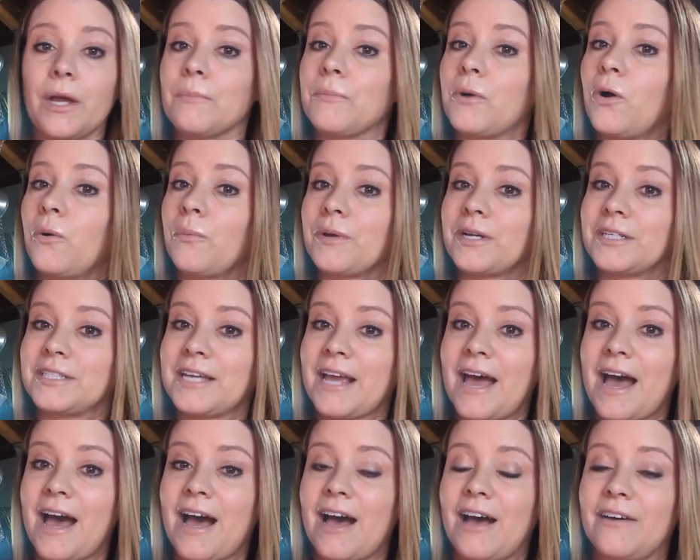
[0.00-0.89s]
I'm hoping to
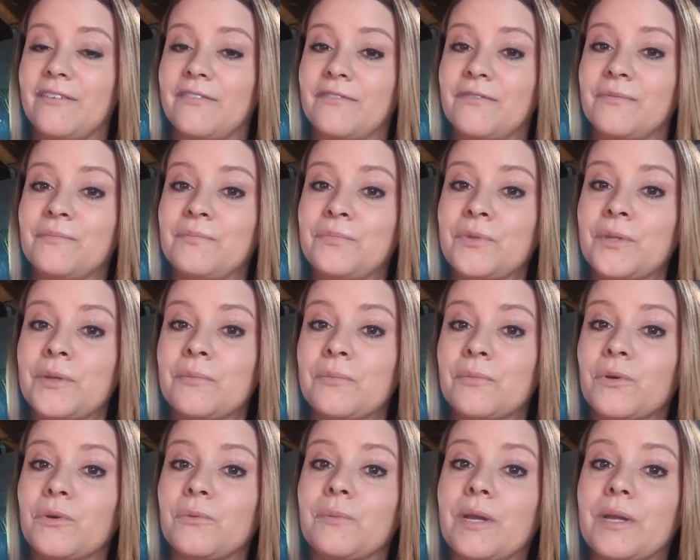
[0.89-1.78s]
have
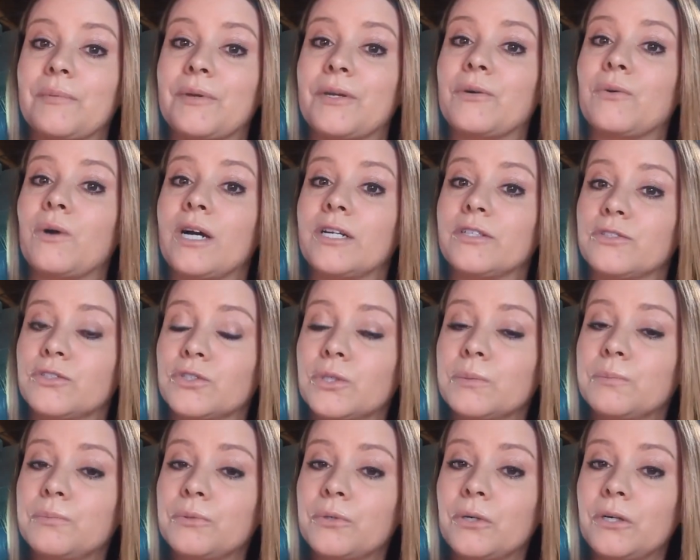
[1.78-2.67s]
maybe
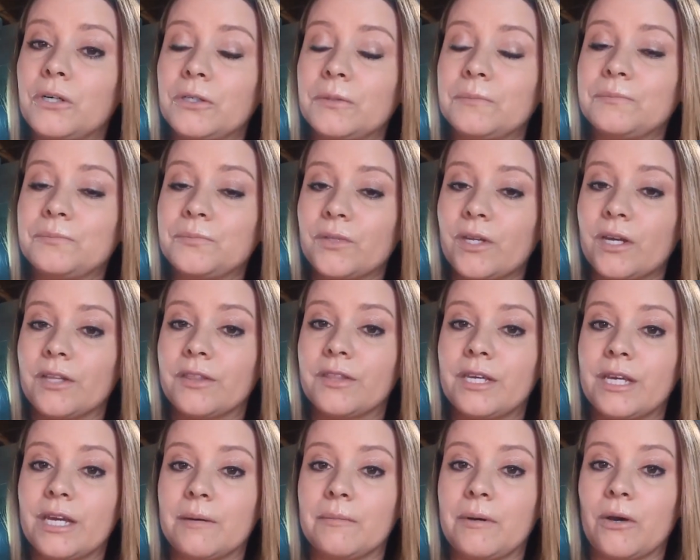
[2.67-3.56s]
quadruple
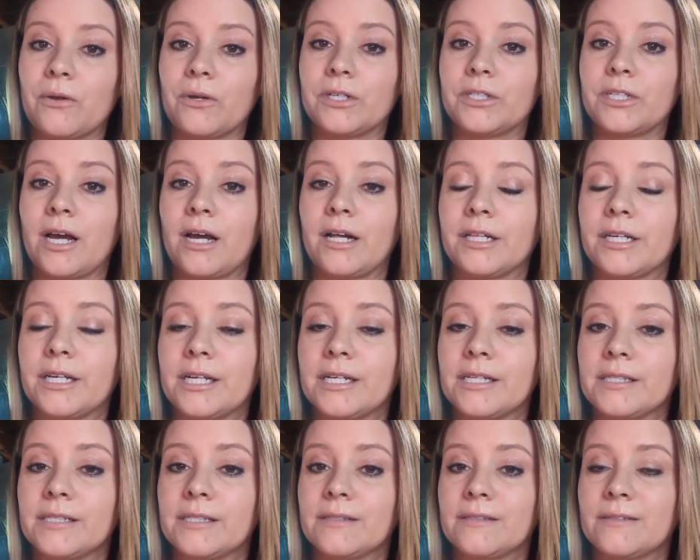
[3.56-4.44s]
the amount of
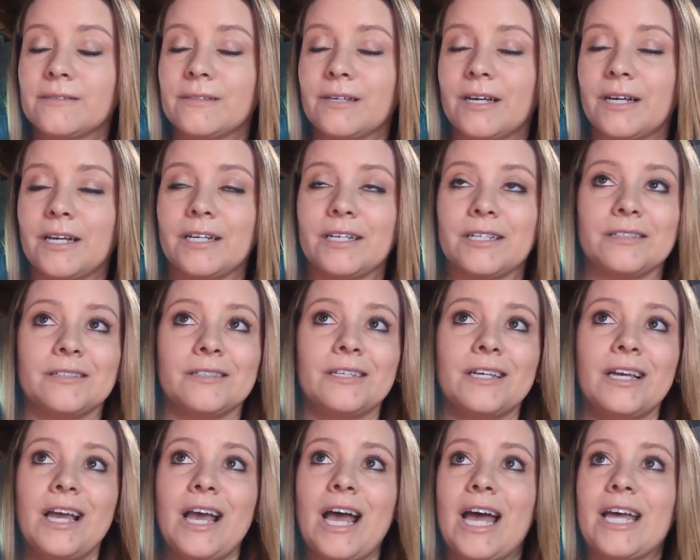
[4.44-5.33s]
dahlias. I'd
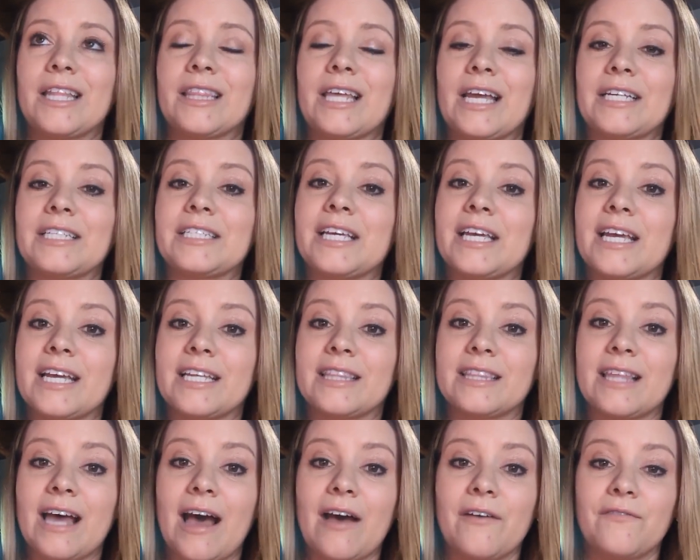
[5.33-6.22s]
like to
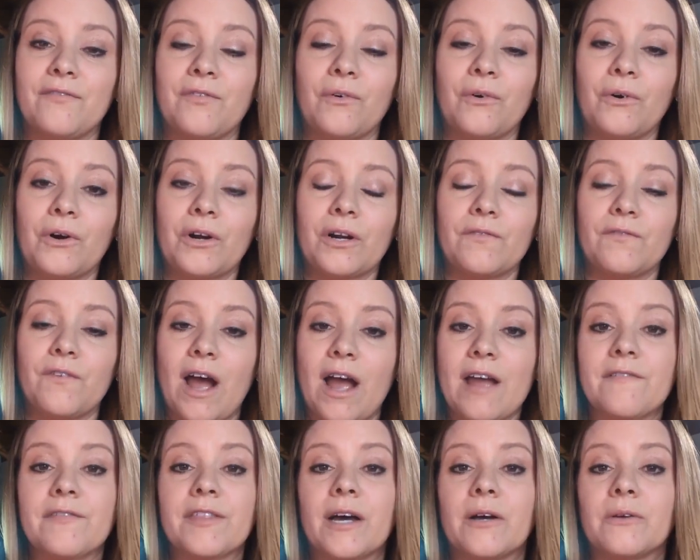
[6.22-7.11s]
hit that
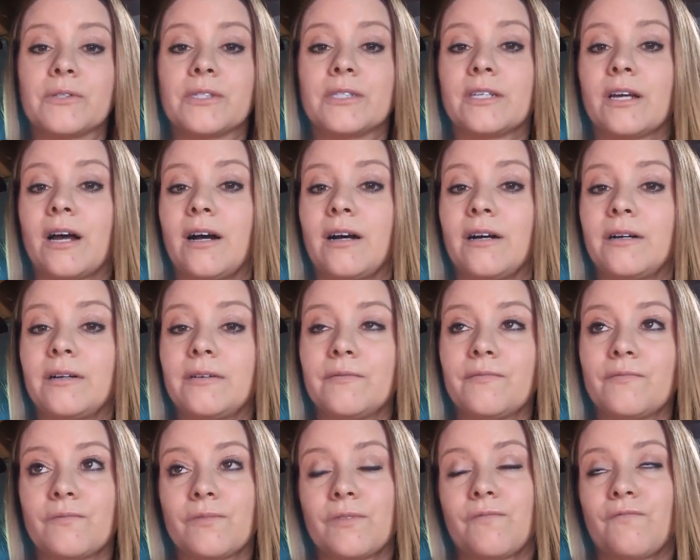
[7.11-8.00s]
4,000
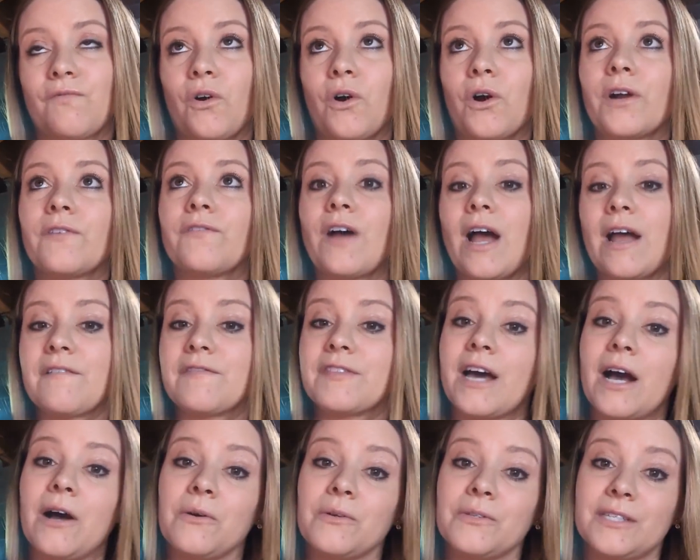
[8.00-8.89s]
or
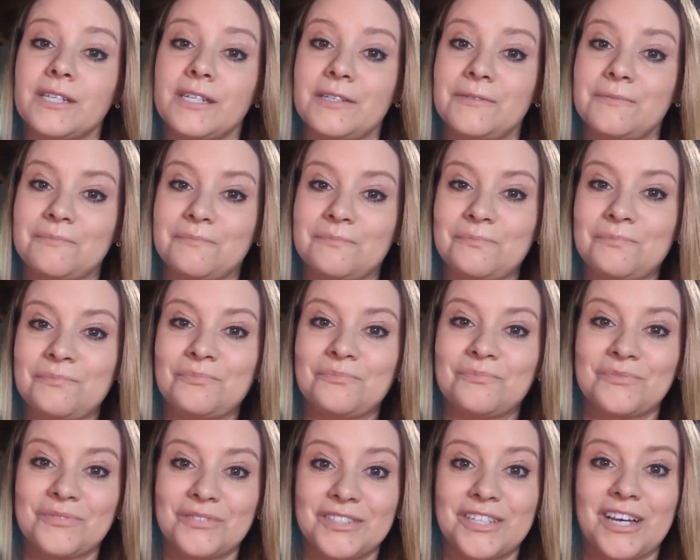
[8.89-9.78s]
5,000
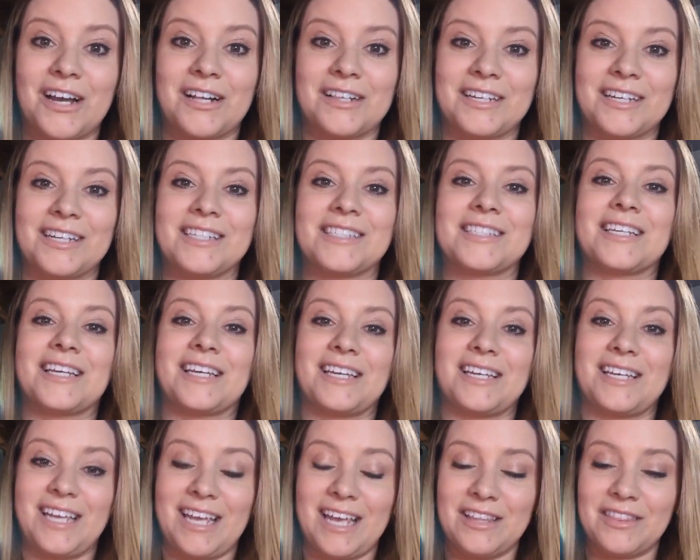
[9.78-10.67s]
dahlias
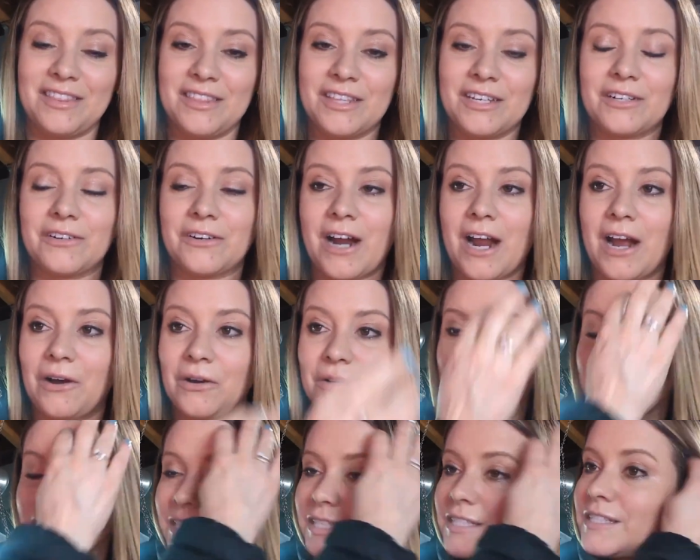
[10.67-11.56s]
in the
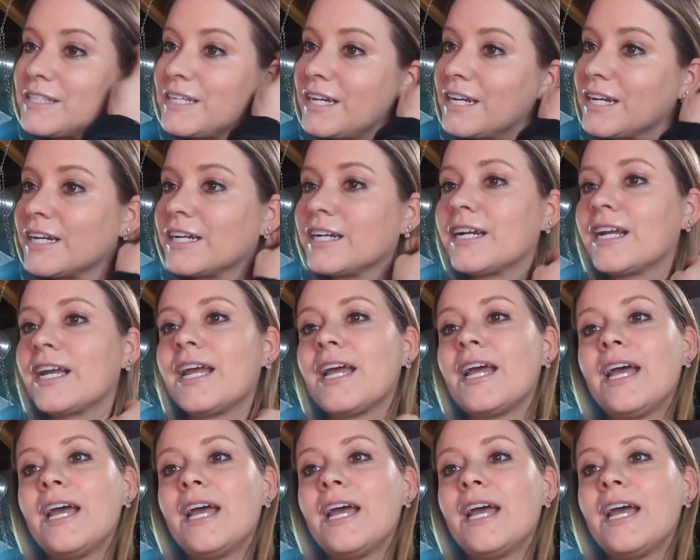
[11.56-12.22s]
ground this year.